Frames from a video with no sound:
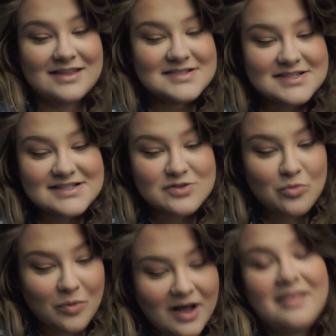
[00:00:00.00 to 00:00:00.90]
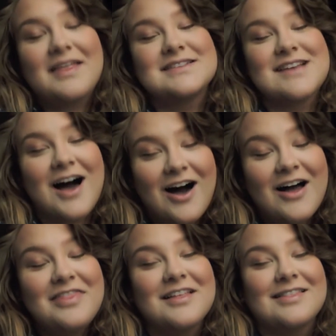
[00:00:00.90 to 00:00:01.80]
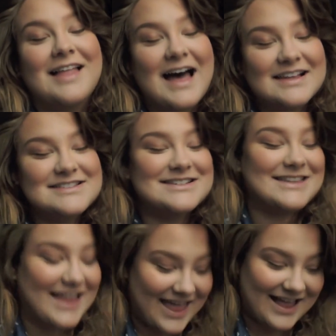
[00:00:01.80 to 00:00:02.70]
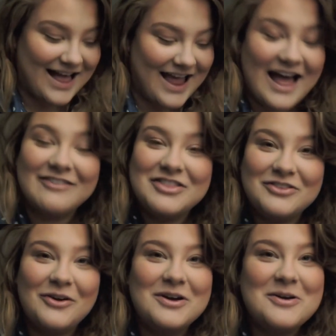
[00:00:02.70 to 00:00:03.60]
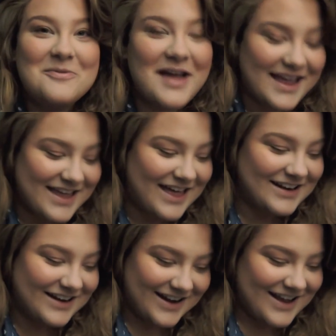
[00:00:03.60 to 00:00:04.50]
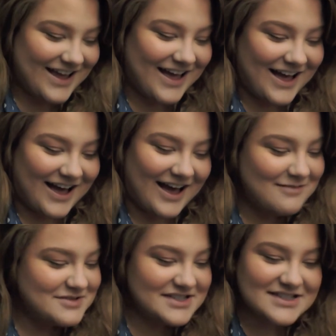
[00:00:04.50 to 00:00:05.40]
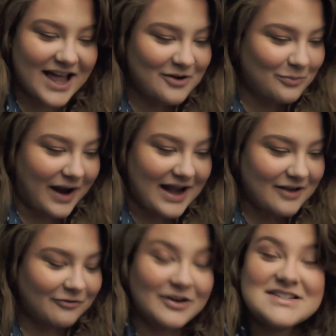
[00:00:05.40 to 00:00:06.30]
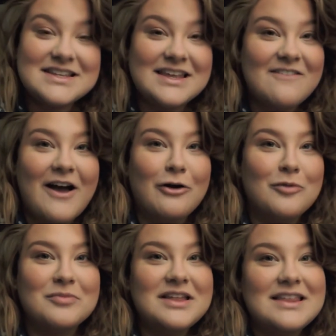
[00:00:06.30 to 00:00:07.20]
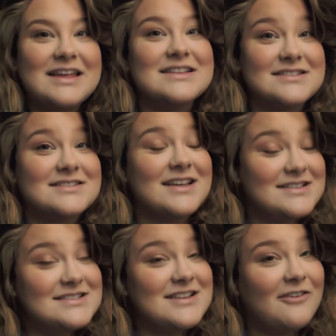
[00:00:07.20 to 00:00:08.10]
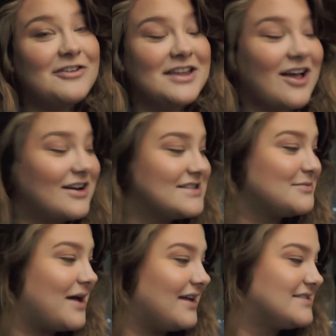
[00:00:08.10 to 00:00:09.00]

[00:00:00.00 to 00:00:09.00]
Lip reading: This is the one that's on the last leg. I haven't thrown it away yet. I'm just kind of waiting for it to give out completely. It's definitely on its way.